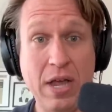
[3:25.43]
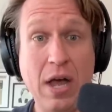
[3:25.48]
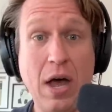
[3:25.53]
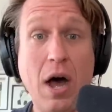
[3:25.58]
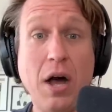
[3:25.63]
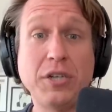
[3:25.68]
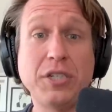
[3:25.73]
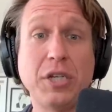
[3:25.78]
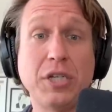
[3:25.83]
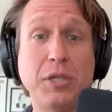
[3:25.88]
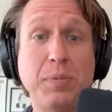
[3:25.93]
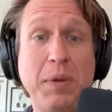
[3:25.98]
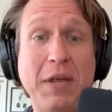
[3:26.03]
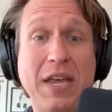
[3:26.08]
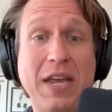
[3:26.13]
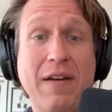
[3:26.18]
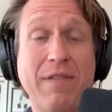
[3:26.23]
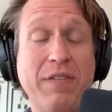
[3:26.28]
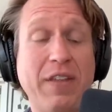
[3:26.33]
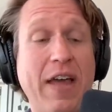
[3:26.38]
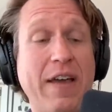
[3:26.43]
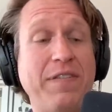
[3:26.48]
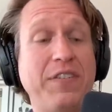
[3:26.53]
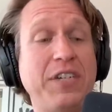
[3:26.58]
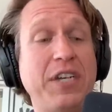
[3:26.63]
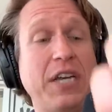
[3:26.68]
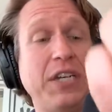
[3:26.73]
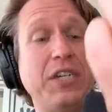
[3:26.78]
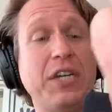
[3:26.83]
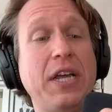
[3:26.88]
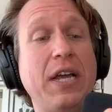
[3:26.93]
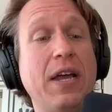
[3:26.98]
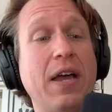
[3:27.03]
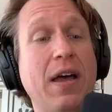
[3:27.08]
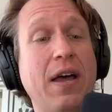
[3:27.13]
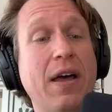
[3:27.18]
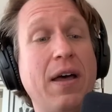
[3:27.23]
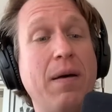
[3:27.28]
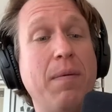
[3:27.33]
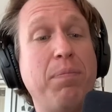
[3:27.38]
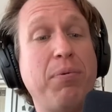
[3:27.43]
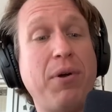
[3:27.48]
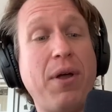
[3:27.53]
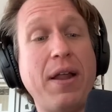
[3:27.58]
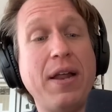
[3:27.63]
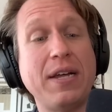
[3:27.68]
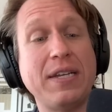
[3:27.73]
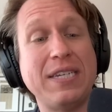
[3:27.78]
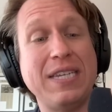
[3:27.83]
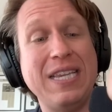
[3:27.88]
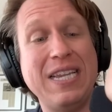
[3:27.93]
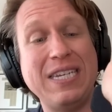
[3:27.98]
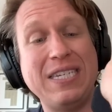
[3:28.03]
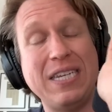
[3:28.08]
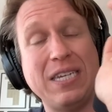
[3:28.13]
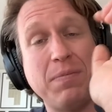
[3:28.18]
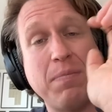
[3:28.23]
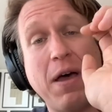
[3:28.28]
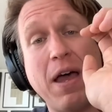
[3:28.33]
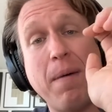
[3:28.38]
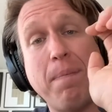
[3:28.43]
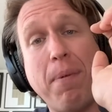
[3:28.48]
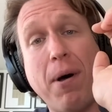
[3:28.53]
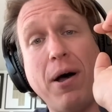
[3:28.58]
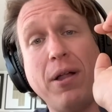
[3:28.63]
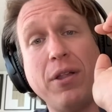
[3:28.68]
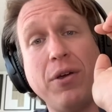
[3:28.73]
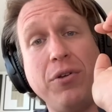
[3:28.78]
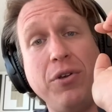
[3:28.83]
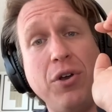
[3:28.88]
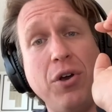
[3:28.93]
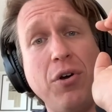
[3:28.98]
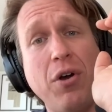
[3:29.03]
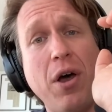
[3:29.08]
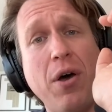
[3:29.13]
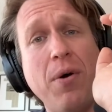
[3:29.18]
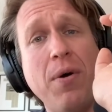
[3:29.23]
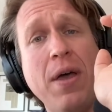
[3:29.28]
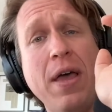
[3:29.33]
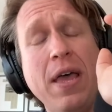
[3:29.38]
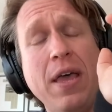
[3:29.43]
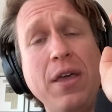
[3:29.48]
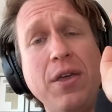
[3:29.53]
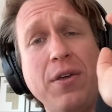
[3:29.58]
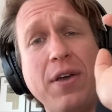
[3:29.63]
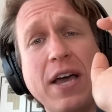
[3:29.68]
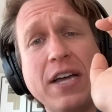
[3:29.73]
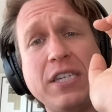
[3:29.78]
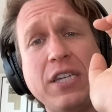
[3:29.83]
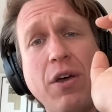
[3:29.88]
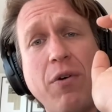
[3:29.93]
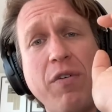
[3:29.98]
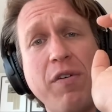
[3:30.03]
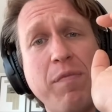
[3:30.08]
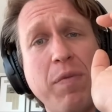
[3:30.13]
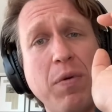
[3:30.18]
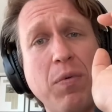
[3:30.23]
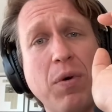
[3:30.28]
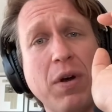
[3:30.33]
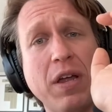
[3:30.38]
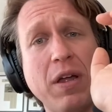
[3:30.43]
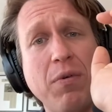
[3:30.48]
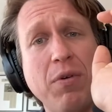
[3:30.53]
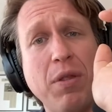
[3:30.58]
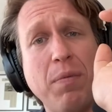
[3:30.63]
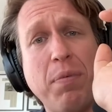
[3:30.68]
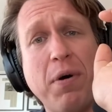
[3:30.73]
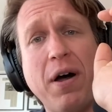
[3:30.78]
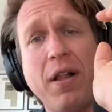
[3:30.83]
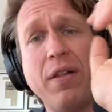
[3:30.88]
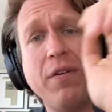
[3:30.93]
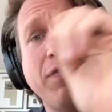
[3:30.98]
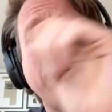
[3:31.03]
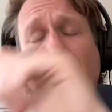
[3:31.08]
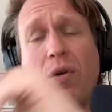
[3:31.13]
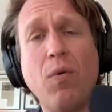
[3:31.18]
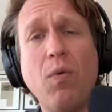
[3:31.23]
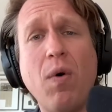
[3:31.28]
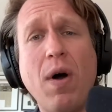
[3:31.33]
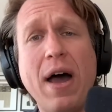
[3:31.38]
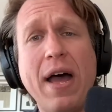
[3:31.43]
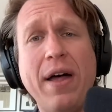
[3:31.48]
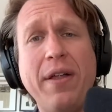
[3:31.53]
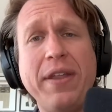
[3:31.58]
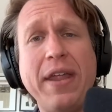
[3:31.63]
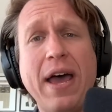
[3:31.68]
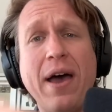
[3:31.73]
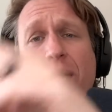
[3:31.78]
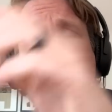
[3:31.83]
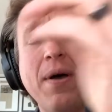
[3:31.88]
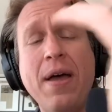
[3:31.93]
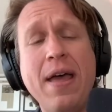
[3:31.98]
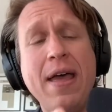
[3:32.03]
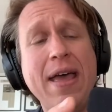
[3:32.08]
Also, speaking of life-changing products, this is my Apollo Neuro. You guys know we've been working with Apollo for a while now.